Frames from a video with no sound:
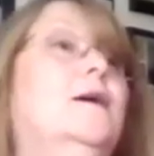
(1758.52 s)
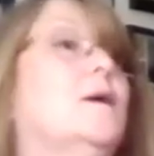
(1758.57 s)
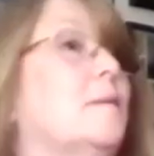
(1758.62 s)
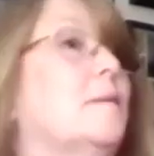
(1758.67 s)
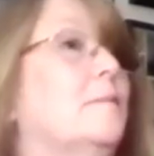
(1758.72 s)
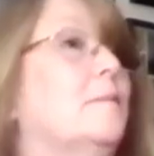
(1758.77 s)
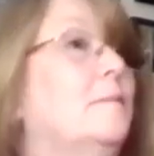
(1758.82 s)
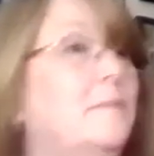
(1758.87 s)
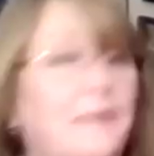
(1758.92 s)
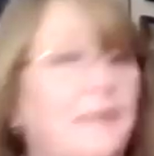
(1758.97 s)

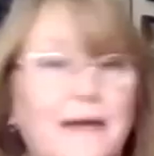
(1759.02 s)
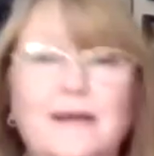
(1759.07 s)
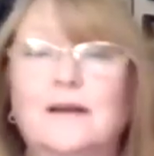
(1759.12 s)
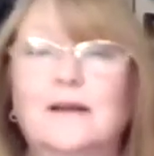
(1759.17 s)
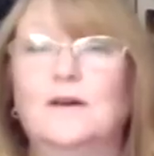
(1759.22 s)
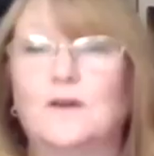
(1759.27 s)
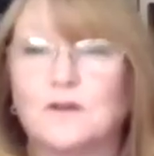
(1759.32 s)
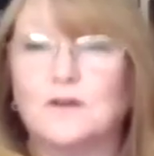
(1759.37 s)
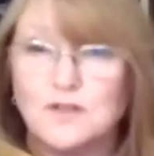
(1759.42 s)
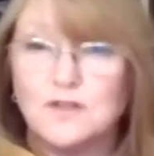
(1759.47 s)
making
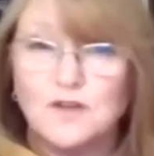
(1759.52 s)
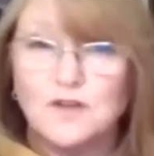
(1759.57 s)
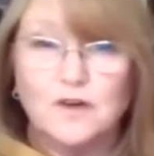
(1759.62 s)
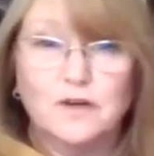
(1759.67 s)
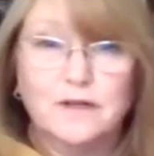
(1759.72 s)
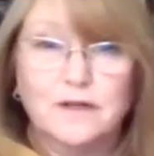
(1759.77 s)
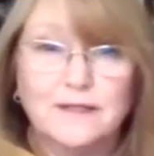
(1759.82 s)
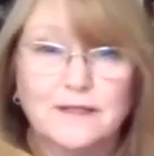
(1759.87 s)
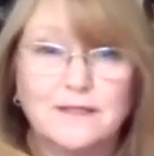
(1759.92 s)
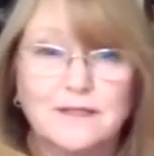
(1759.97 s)
a hot
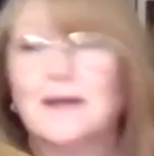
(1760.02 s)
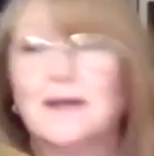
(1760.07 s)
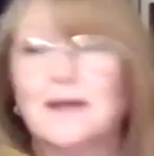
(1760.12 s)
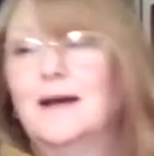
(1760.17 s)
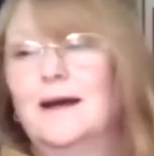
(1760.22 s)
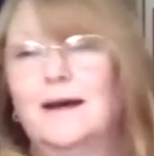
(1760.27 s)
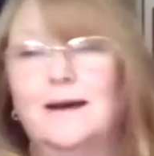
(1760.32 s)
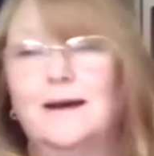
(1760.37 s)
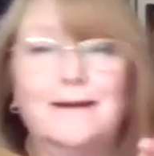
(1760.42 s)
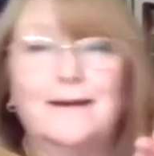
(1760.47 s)
chocolate
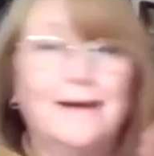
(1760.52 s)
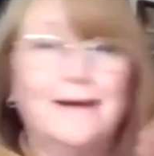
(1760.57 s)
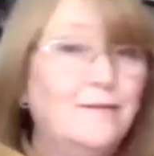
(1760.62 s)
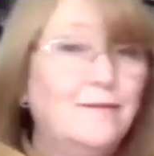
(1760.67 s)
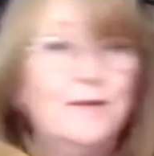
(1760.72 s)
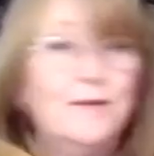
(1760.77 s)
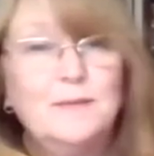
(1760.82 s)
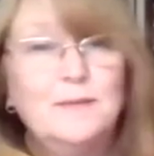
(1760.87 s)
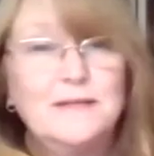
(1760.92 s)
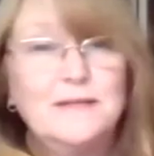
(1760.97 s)
and
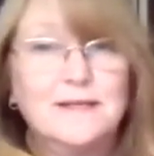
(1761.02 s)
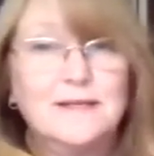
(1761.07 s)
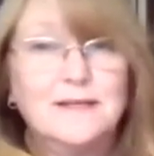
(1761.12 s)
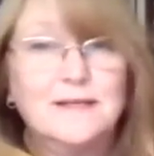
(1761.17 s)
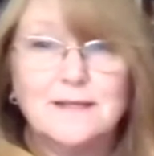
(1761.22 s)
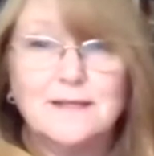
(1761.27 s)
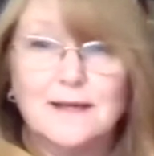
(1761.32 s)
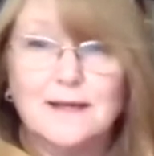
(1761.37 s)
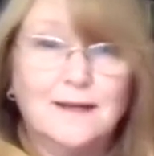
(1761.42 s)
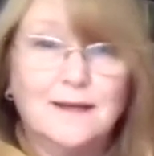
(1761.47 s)
having a biscuit
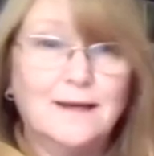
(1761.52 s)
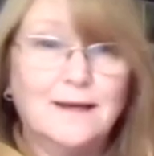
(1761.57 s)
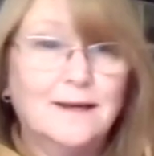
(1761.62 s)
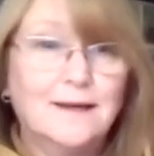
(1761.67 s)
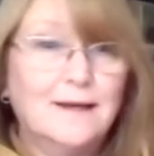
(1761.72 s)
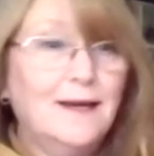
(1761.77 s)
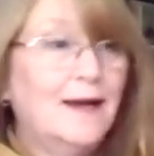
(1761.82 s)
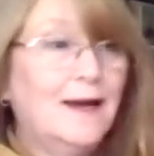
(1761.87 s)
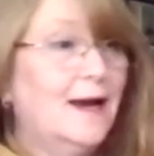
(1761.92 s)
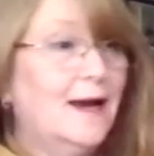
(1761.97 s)
together
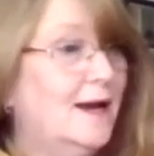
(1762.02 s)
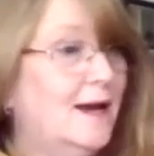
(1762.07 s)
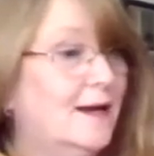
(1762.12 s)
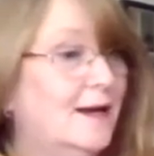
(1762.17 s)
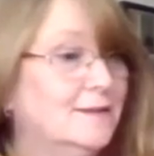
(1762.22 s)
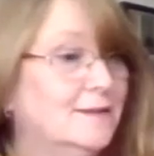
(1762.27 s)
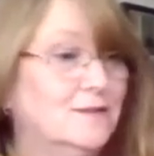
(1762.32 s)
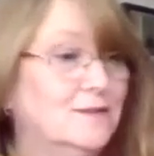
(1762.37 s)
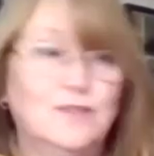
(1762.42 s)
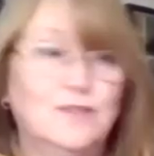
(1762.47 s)

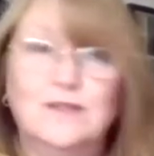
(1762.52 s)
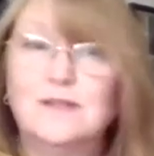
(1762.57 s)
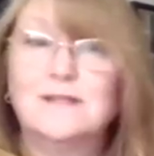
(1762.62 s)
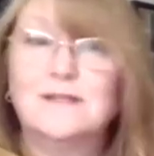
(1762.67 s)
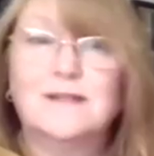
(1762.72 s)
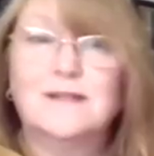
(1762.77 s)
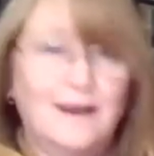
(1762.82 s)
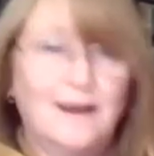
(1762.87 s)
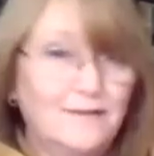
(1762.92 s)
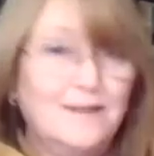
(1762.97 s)
and
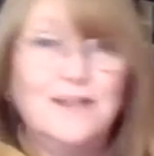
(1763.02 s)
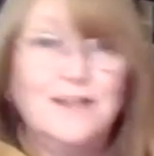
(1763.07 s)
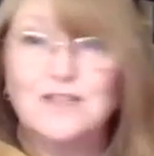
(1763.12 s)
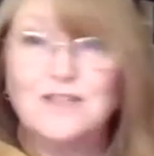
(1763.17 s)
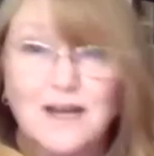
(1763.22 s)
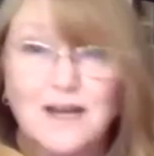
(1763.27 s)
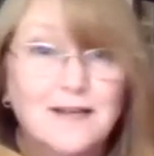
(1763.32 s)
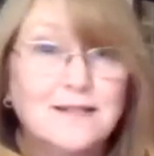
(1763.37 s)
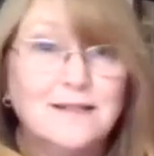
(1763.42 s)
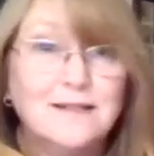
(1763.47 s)
just having a
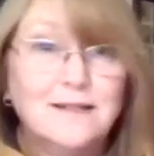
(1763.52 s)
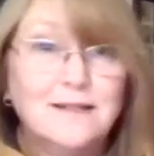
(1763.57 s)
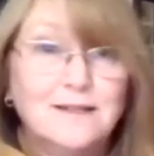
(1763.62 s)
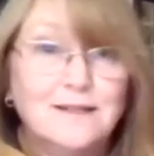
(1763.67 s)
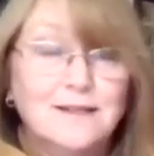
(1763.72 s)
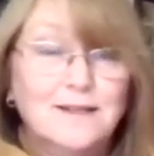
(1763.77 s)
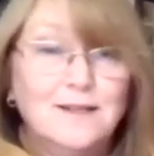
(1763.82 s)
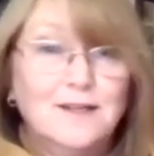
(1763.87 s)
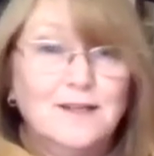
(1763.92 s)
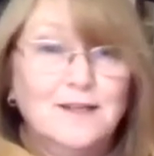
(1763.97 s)
chat.
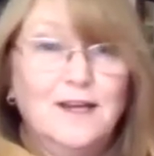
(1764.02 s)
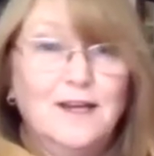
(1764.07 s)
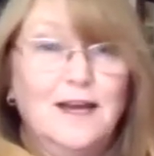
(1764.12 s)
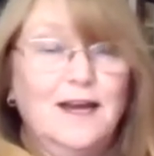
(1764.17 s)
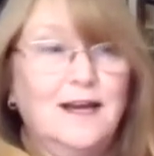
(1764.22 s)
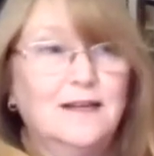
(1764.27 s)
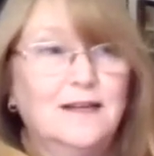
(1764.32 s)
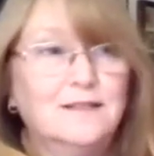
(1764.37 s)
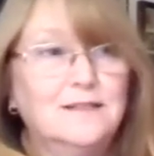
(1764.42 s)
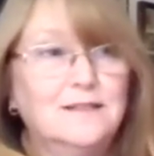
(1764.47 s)
Yeah.
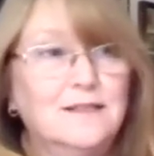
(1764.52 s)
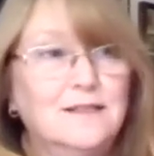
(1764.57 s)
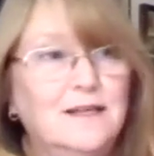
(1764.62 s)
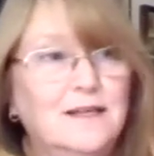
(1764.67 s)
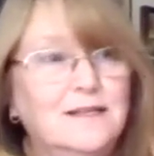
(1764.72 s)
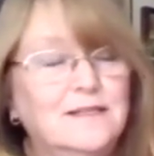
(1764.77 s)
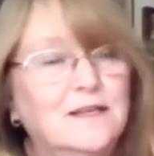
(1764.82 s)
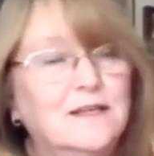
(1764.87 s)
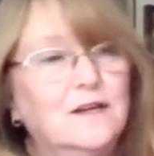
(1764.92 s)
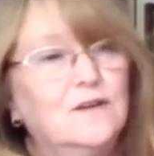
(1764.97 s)
And
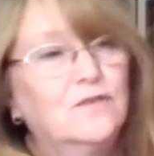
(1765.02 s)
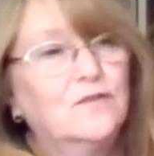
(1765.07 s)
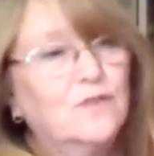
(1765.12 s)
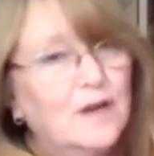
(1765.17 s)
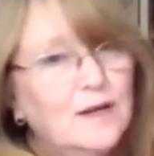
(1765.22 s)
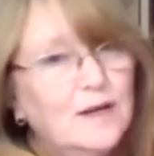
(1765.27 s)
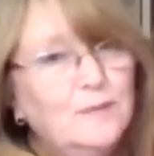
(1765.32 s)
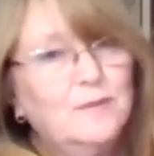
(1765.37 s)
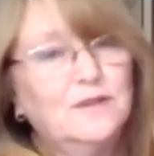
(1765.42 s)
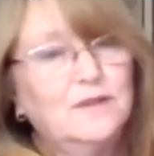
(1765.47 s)
it's
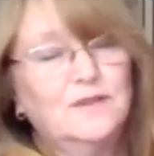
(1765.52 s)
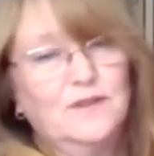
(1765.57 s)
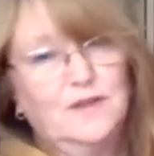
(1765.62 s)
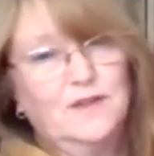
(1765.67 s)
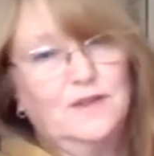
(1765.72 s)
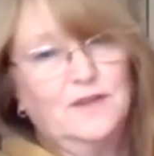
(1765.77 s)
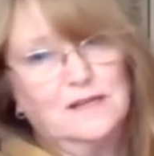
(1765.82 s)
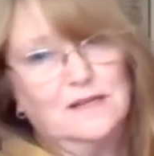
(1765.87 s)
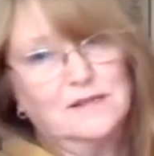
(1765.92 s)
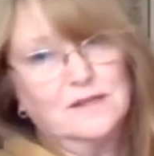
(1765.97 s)
incredible the
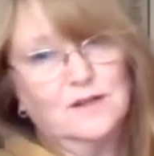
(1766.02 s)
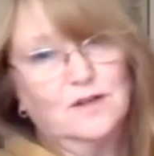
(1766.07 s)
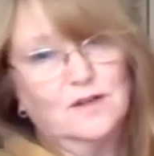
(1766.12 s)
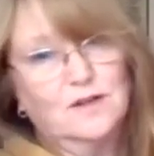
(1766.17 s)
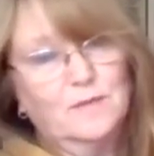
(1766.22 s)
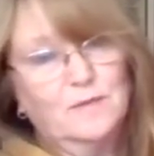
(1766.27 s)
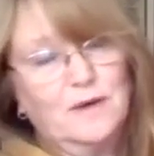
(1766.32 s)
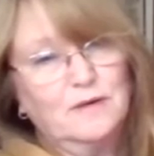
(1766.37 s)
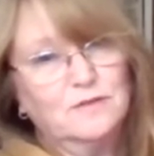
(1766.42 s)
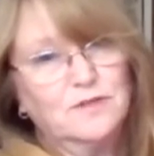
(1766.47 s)
things that
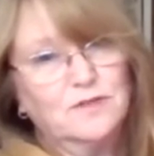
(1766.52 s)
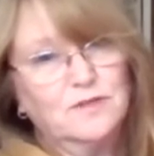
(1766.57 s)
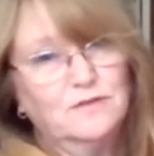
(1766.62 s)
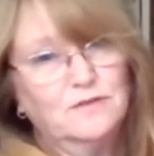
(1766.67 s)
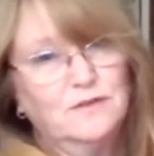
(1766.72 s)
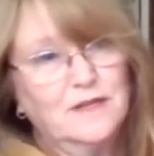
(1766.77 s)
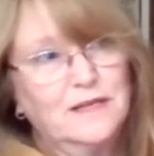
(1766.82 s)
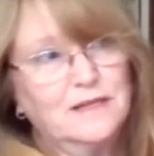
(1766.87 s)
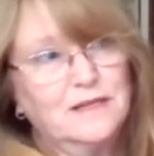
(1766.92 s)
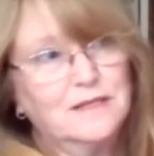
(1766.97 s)
come out
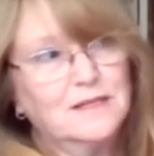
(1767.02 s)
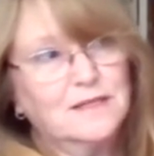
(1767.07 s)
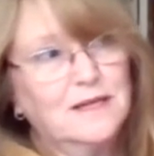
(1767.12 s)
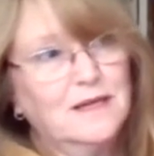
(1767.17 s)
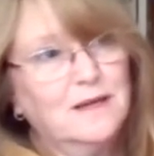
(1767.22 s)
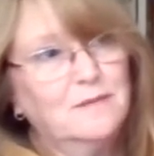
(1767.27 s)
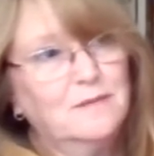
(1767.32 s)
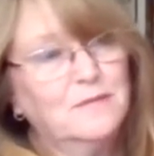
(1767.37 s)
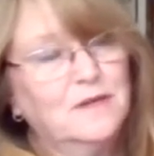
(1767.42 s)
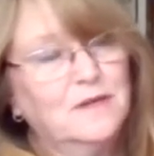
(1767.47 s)
during that
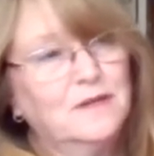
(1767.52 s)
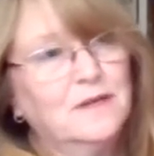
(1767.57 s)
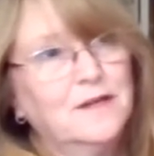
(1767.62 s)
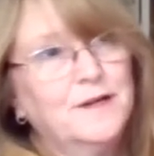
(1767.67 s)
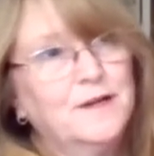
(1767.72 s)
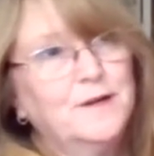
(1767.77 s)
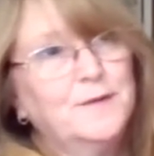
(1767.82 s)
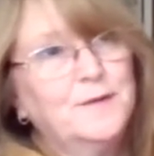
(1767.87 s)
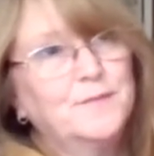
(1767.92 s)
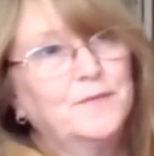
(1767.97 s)
time, and
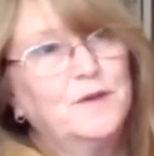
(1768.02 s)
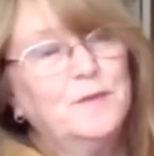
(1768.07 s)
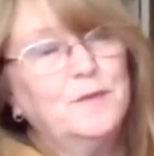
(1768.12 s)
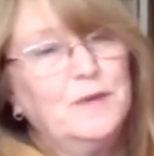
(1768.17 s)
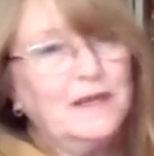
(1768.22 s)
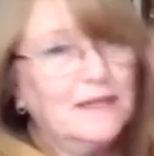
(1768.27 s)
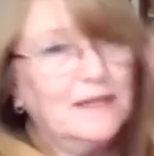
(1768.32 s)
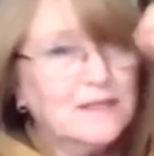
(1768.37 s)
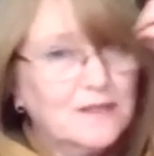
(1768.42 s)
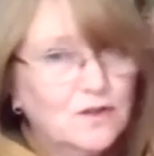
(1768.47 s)
you
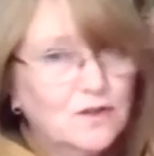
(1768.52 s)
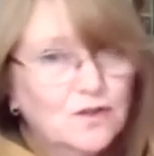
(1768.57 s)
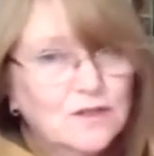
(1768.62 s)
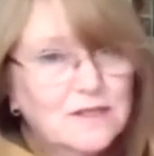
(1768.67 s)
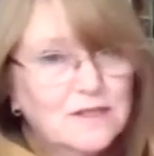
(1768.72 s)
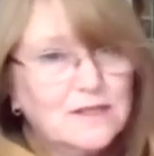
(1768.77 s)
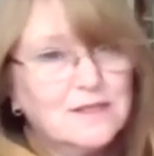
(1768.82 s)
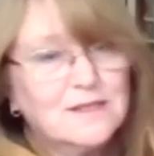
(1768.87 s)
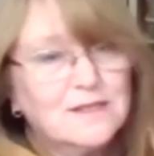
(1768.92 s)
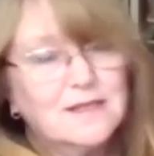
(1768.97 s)
begin to
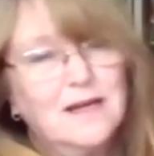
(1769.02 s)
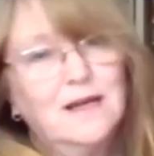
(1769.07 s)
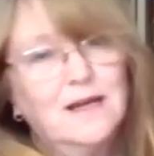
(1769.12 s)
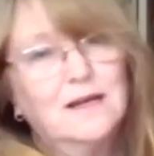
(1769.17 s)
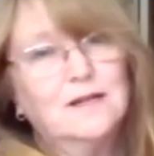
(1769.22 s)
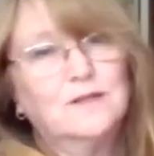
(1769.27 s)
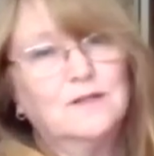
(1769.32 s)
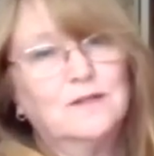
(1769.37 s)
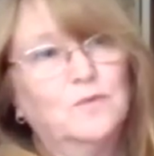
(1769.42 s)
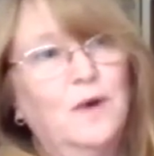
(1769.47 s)

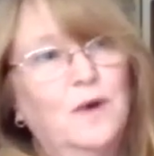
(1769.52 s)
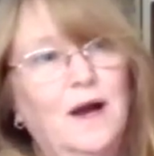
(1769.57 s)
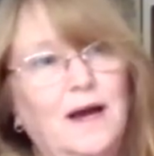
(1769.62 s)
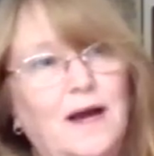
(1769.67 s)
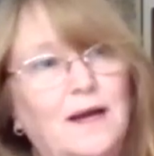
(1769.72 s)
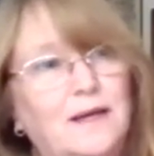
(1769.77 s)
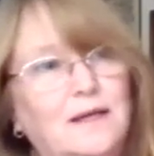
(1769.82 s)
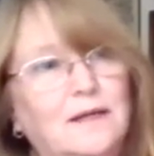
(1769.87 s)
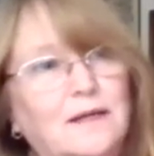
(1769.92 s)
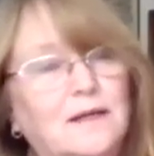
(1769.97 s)
understand
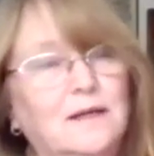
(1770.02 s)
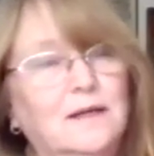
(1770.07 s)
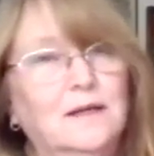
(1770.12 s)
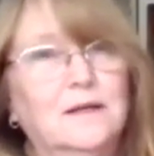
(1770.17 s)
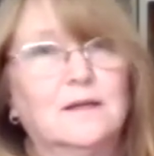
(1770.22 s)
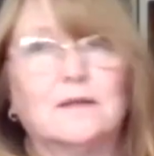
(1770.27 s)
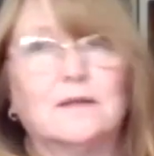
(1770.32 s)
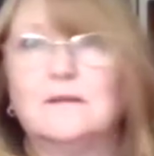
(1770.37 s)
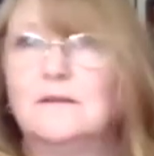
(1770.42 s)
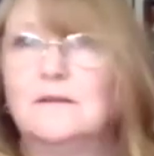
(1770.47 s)
why,
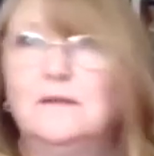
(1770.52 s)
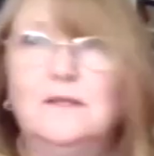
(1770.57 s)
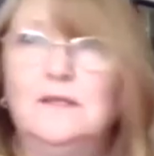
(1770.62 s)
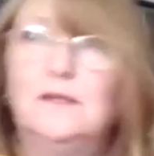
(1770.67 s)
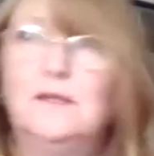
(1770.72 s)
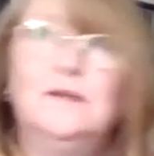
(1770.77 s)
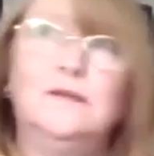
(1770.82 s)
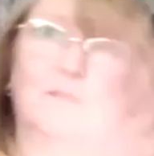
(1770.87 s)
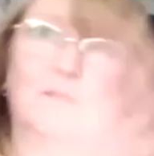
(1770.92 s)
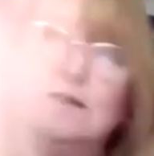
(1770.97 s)

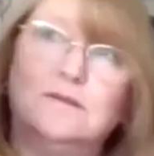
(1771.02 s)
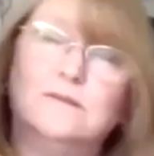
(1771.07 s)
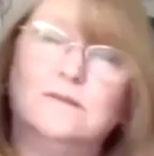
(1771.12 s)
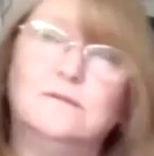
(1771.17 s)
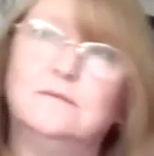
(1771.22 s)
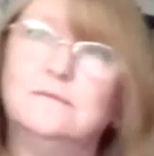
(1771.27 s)
you know,